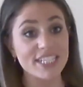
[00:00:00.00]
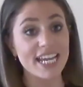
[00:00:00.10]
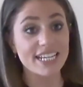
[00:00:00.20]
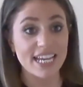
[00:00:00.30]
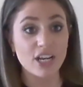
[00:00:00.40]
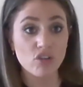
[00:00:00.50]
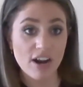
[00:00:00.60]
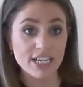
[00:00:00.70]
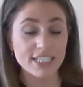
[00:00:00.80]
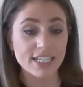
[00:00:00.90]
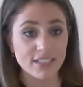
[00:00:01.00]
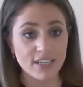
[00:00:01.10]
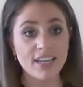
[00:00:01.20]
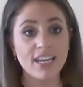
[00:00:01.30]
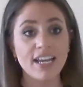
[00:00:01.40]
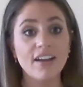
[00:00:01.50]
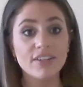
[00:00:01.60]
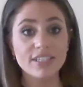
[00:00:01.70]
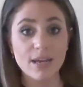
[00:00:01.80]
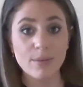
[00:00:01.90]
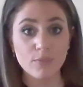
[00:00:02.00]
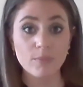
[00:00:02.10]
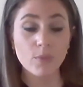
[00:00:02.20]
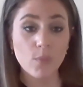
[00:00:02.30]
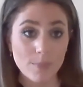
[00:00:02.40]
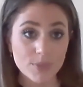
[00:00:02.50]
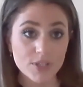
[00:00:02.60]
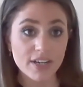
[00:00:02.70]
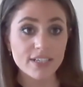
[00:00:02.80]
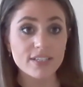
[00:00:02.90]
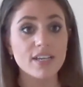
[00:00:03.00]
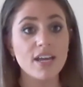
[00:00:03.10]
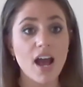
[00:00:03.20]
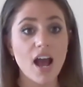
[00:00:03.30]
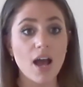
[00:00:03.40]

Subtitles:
FCSA accredited. Here is them from the website.